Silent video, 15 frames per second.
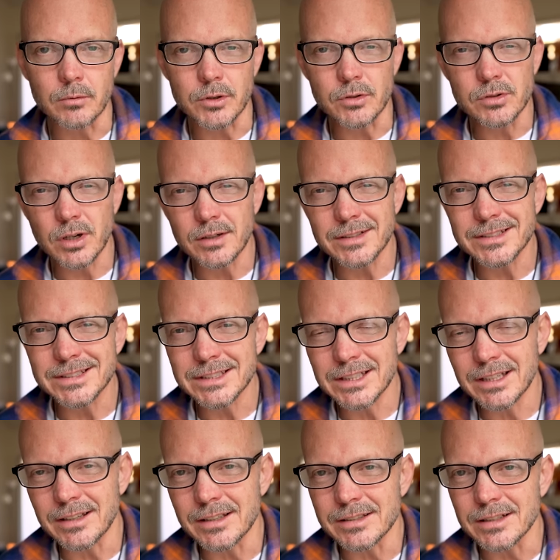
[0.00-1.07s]
And when you start
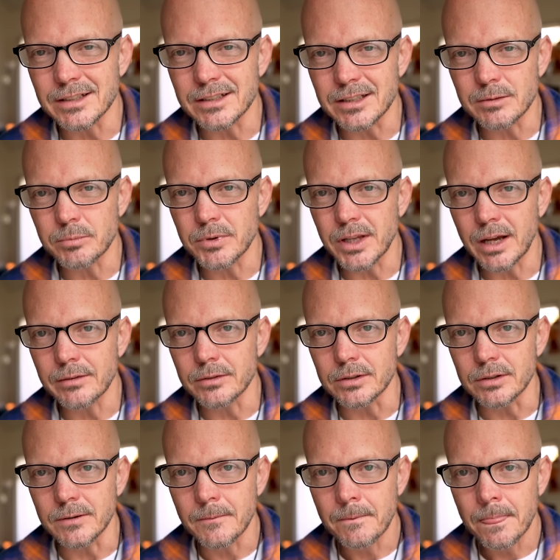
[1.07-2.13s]
seeing this at a deep
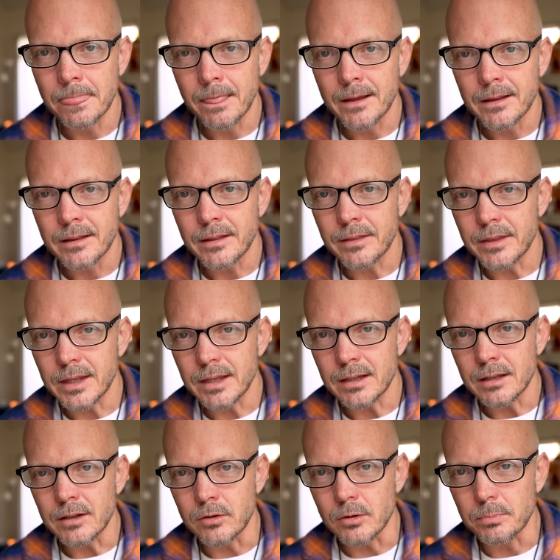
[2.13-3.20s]
level,
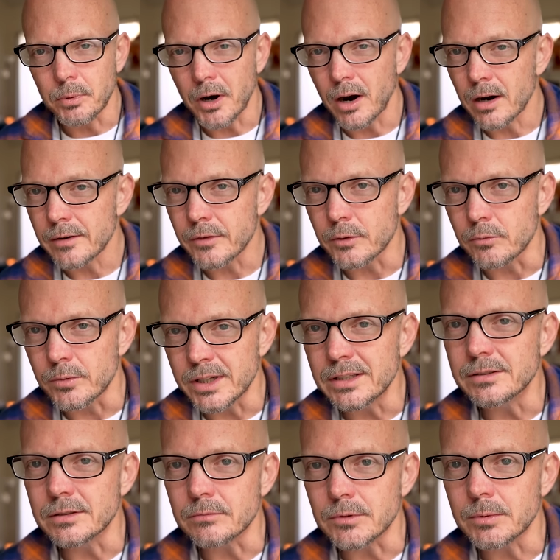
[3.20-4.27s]
that you're part of the
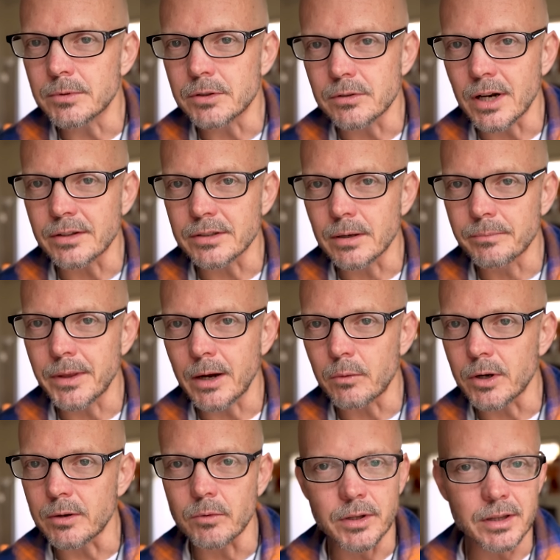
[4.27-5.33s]
reason women dress up that
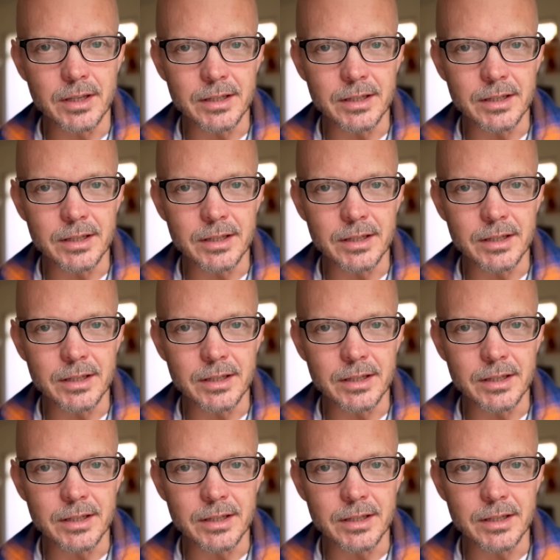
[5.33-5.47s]
way, whether